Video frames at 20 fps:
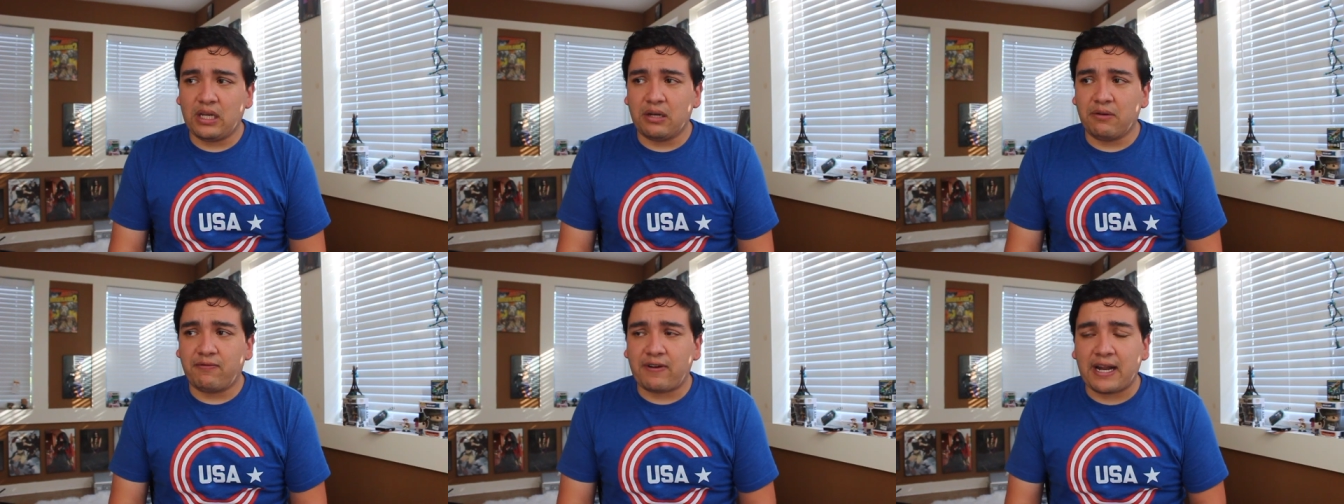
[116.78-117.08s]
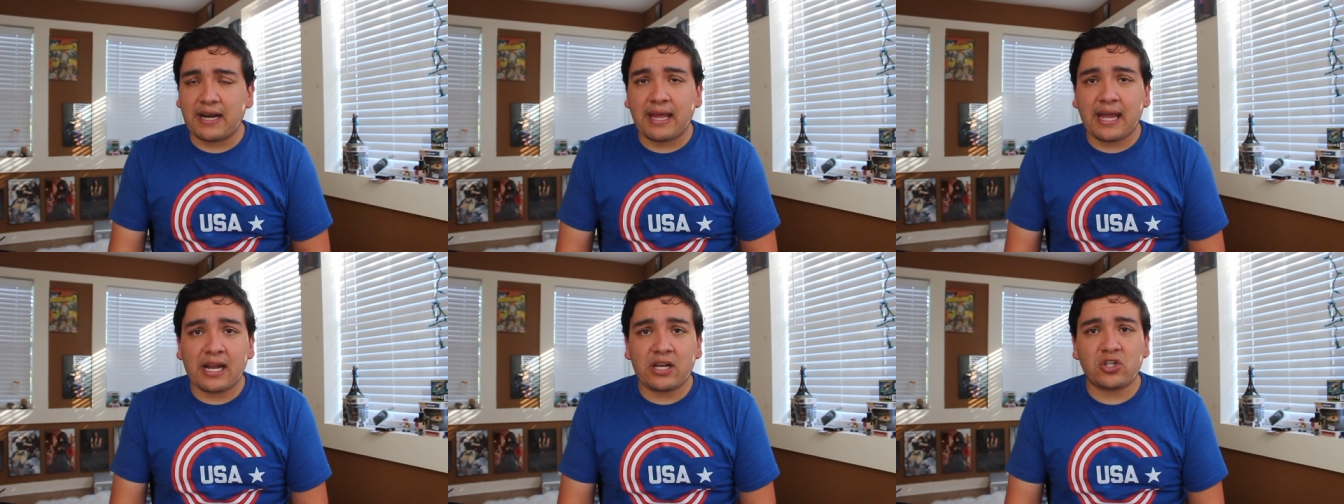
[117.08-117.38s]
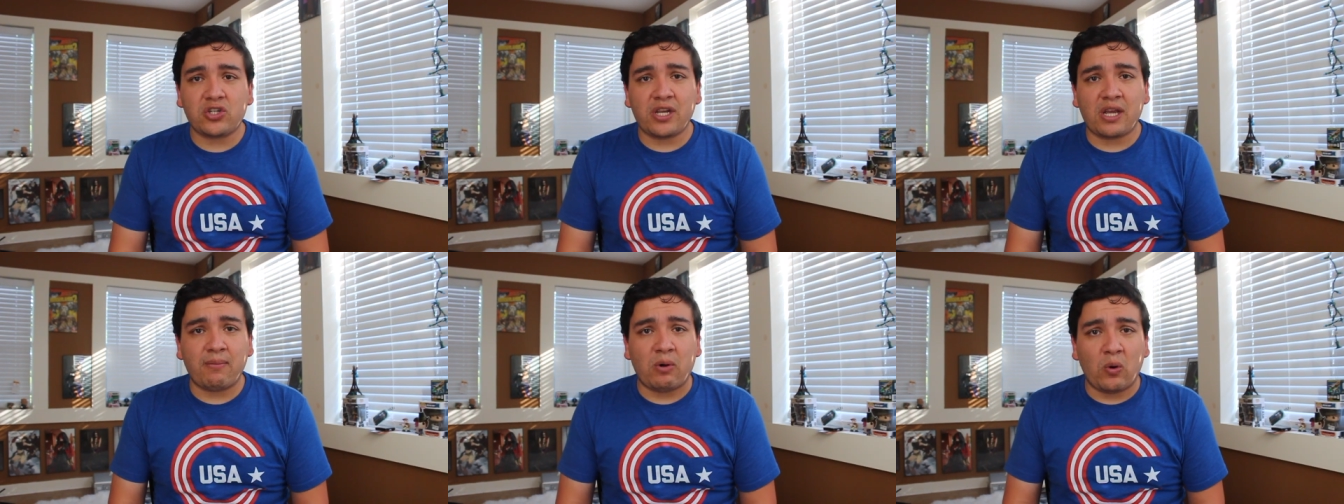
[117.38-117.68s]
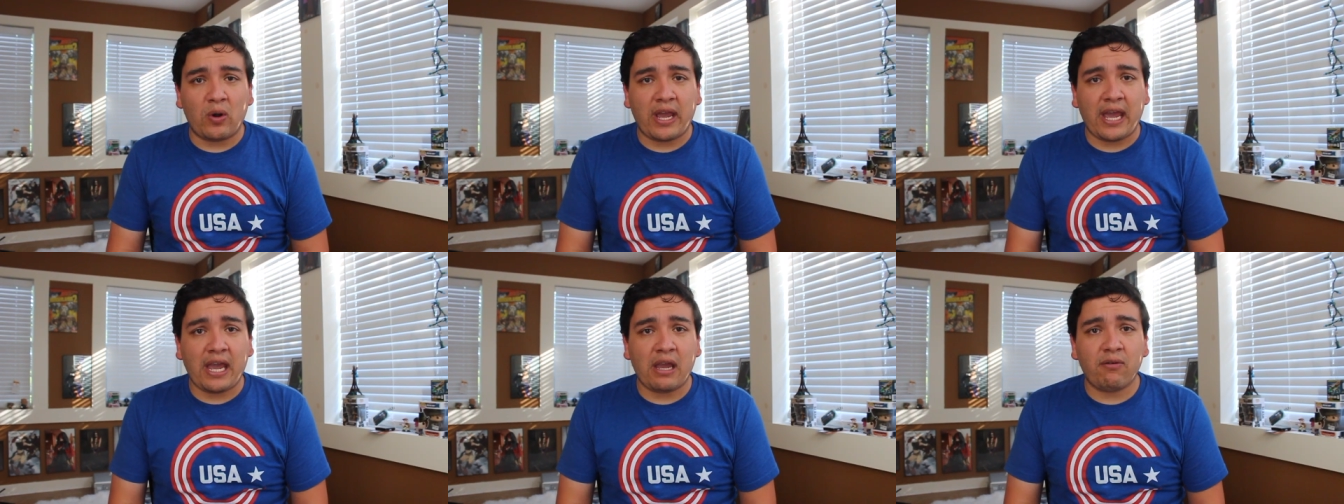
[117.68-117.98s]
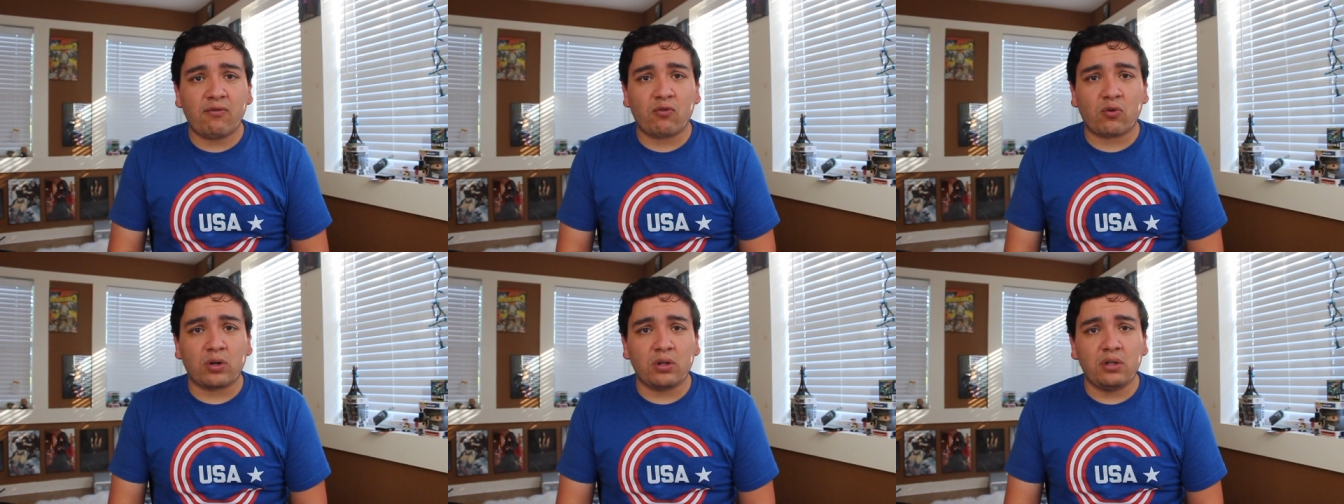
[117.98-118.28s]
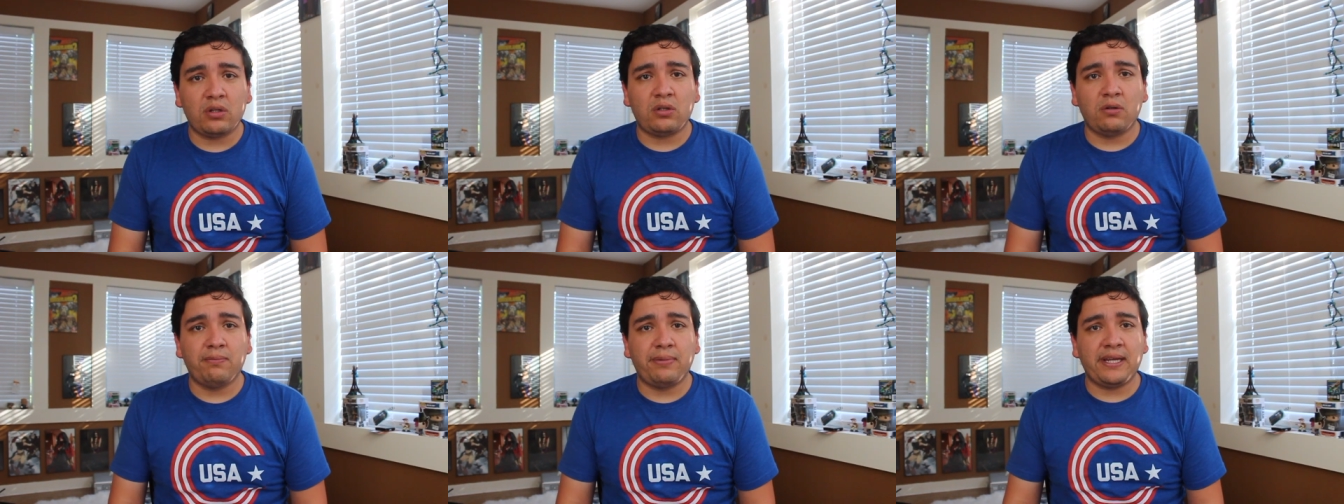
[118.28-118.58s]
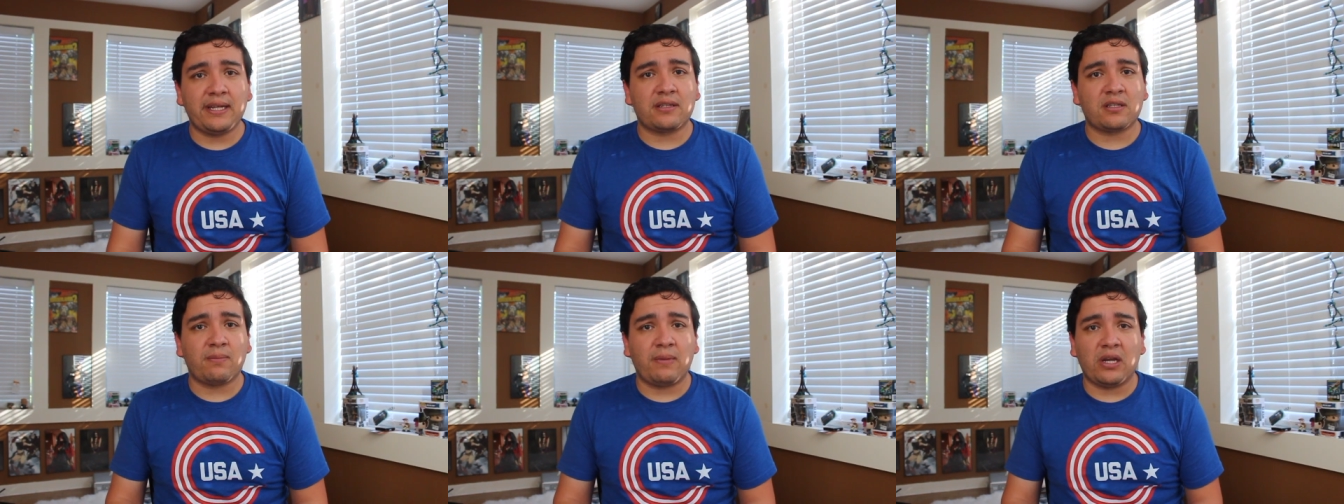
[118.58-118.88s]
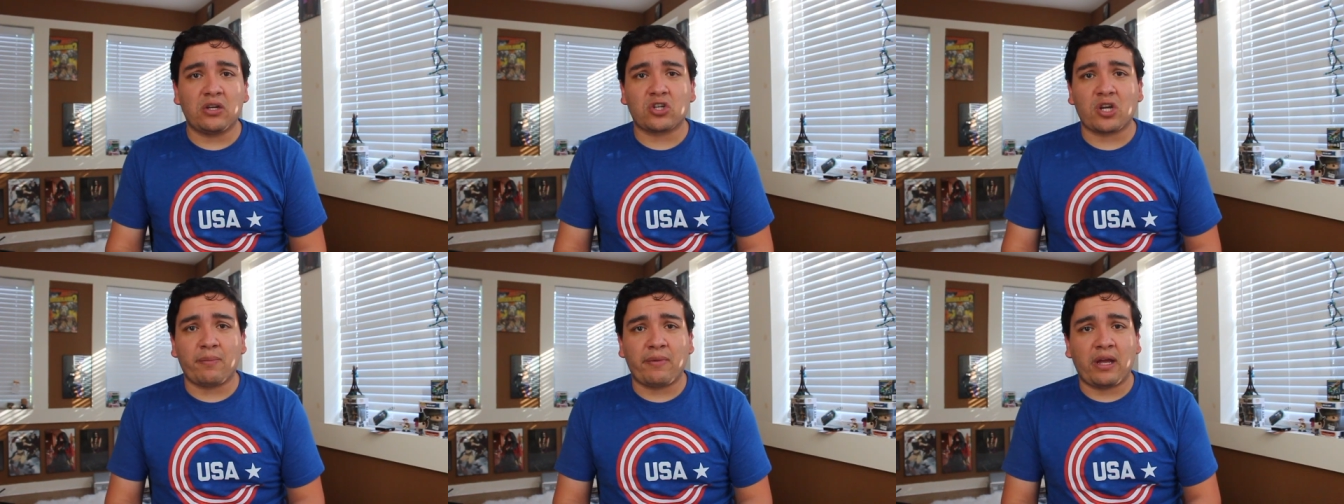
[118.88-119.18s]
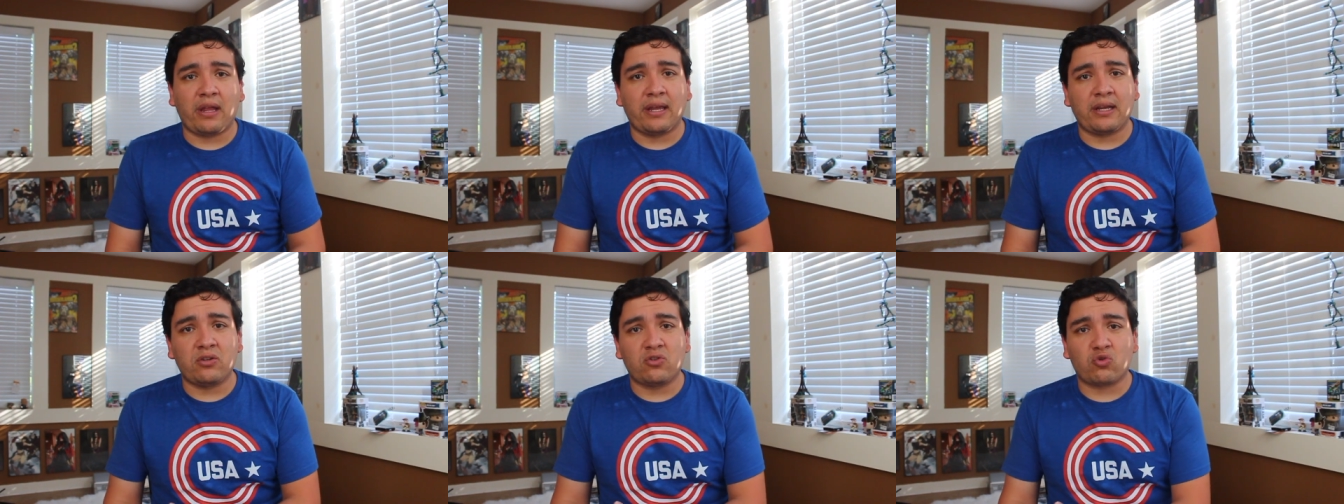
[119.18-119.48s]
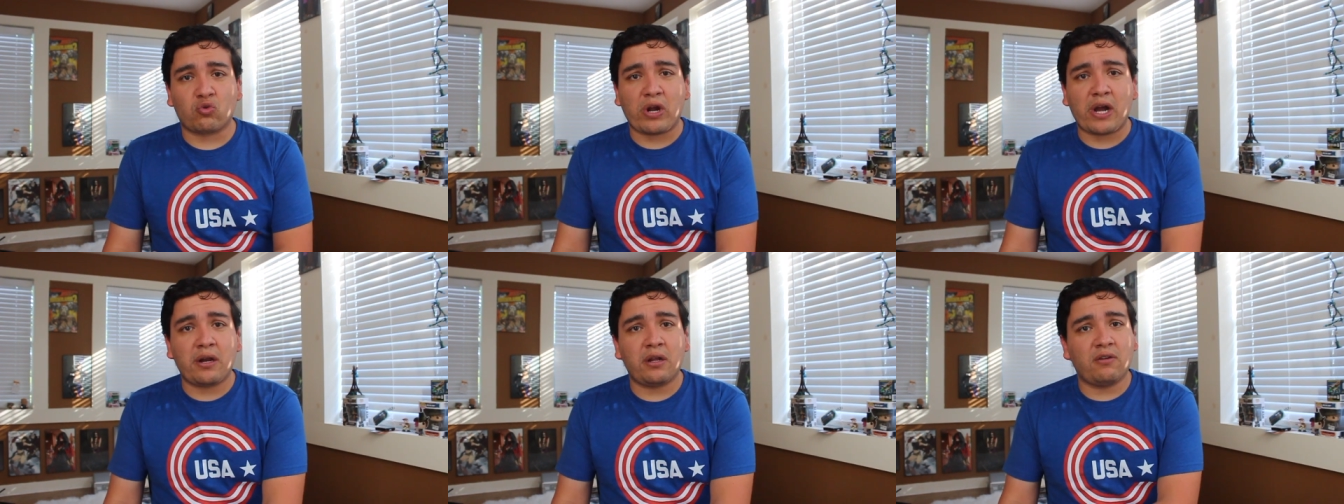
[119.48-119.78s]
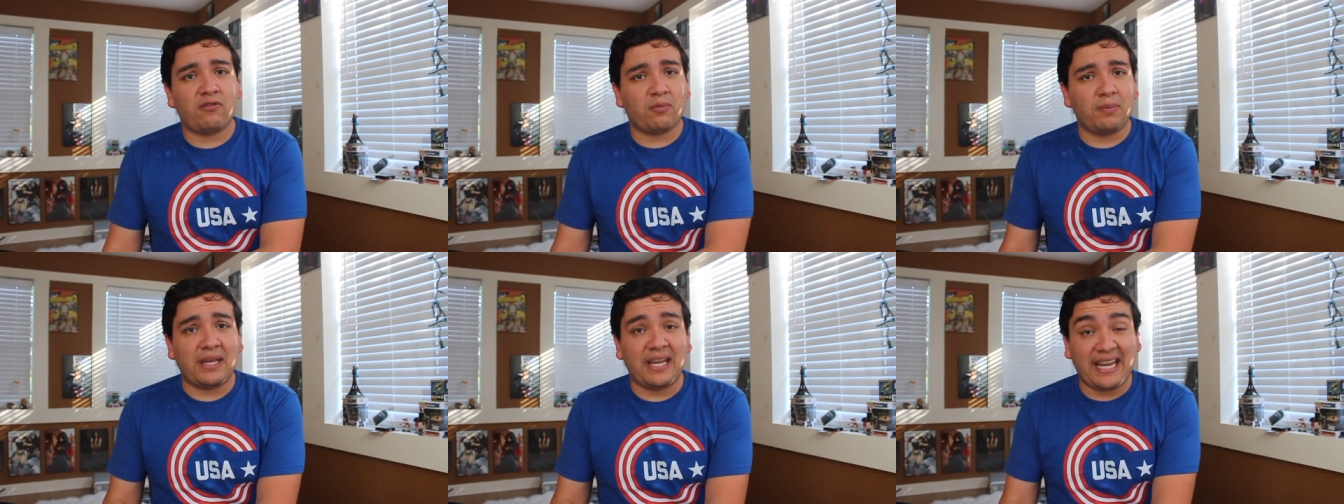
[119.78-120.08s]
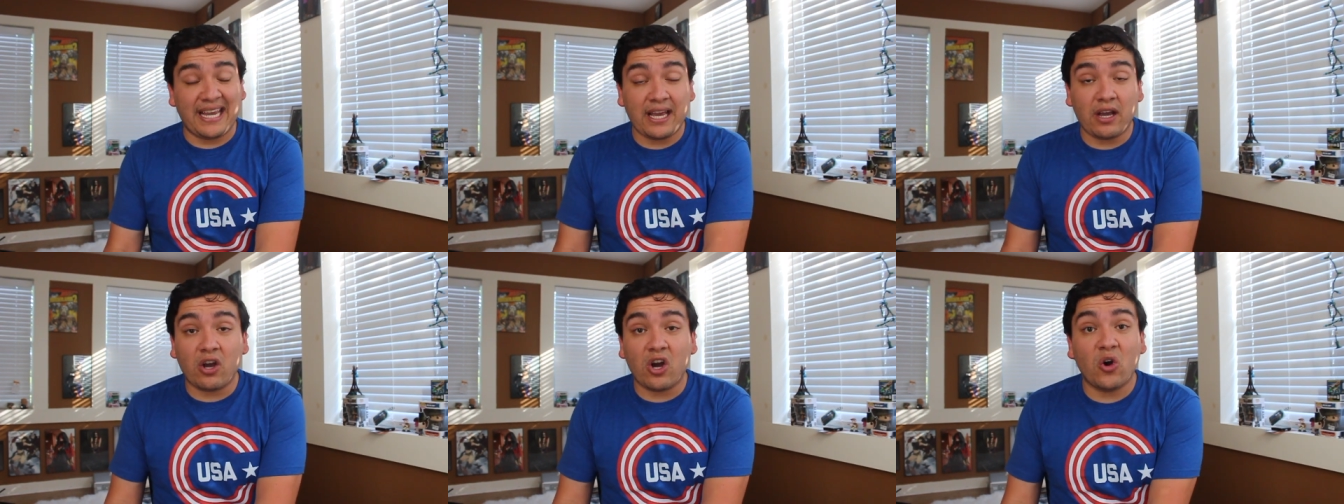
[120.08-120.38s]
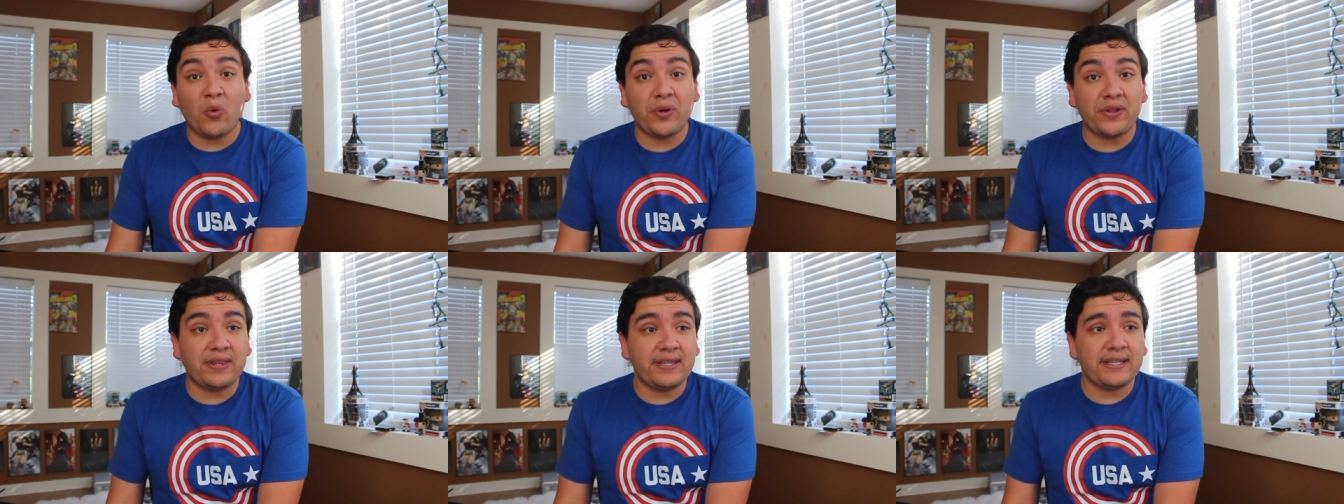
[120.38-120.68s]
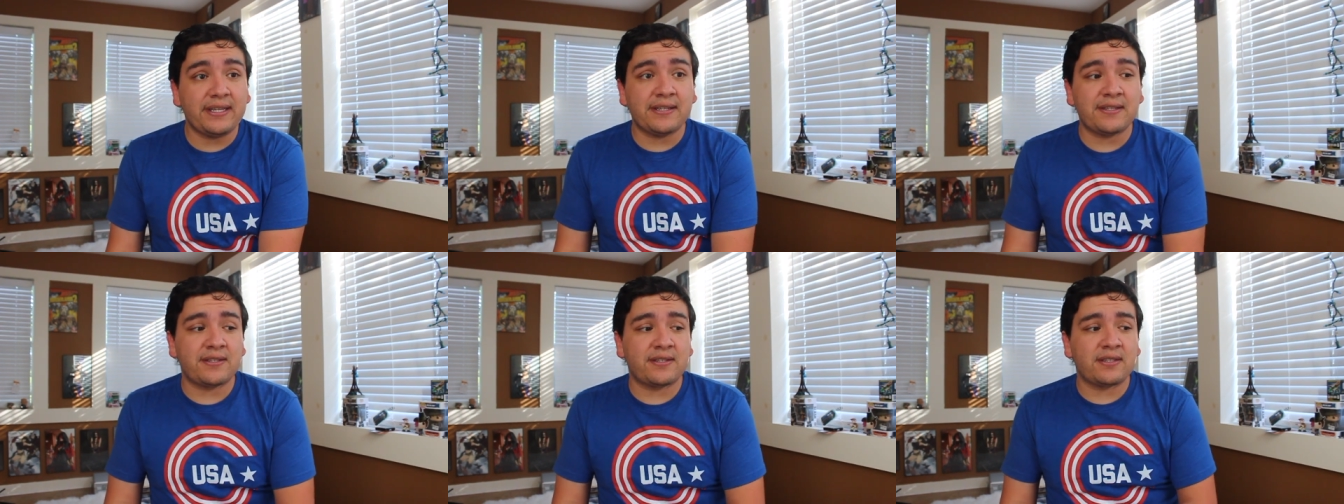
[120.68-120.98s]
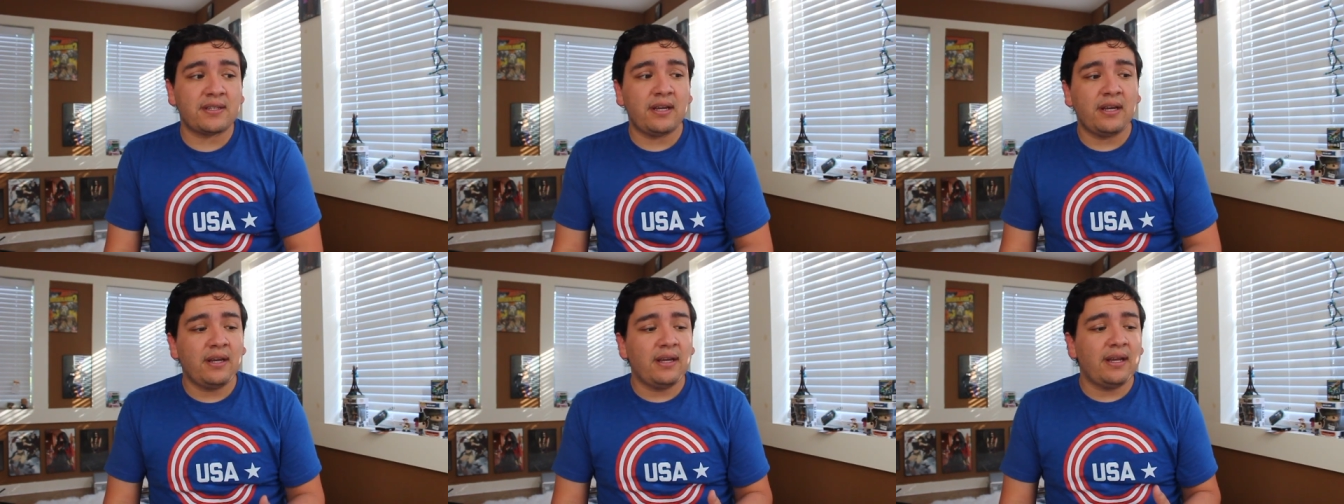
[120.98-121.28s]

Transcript: Financially, I'm okay for a little bit to make sure I'm not like drowning from the get-go with this.